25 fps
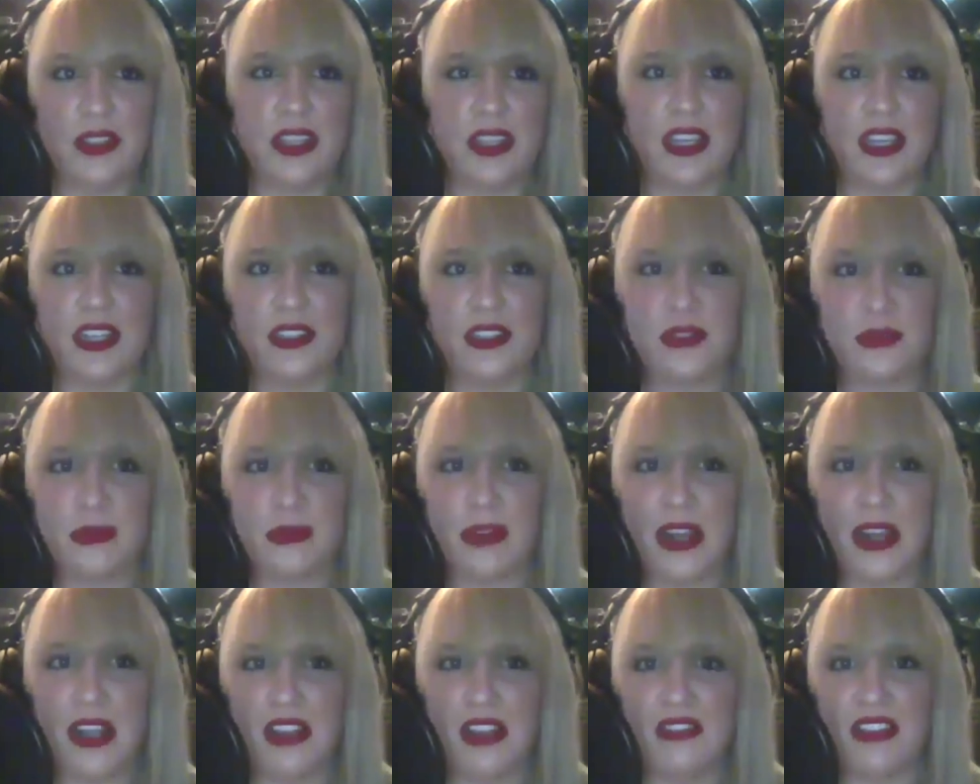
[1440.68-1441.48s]
it's
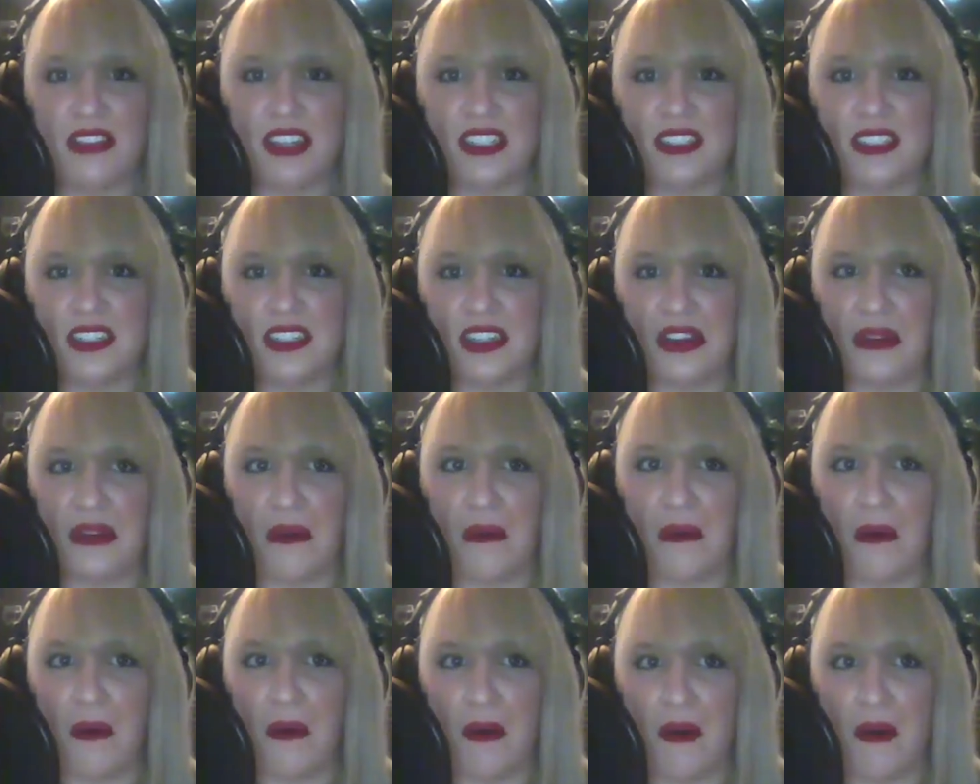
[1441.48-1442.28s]
relevant at
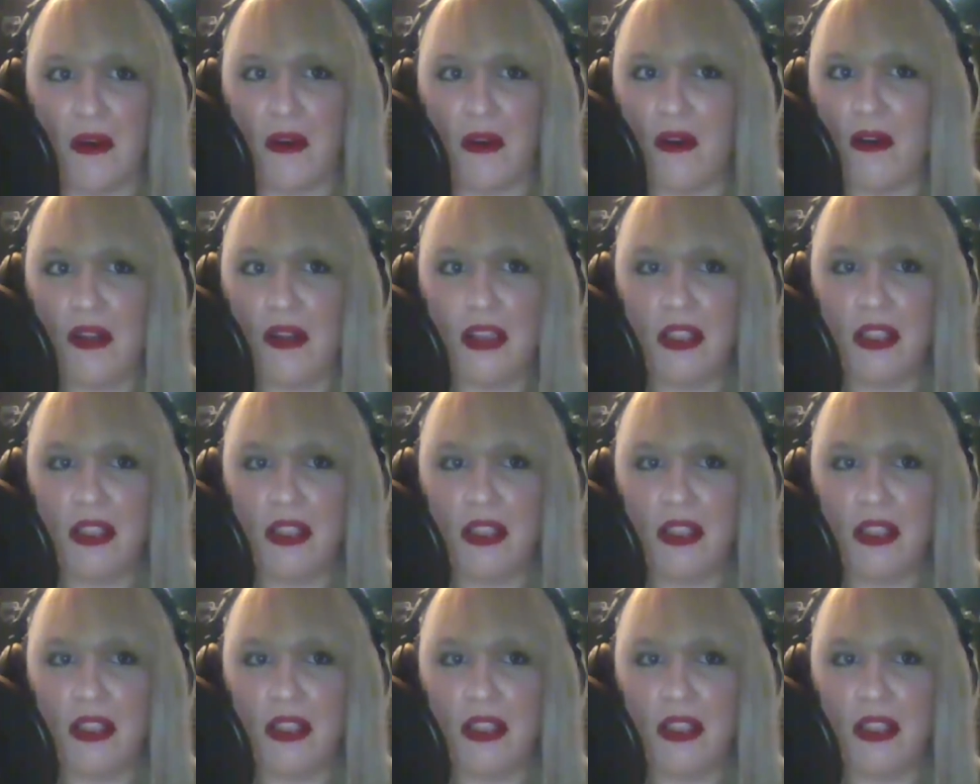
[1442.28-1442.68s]
all.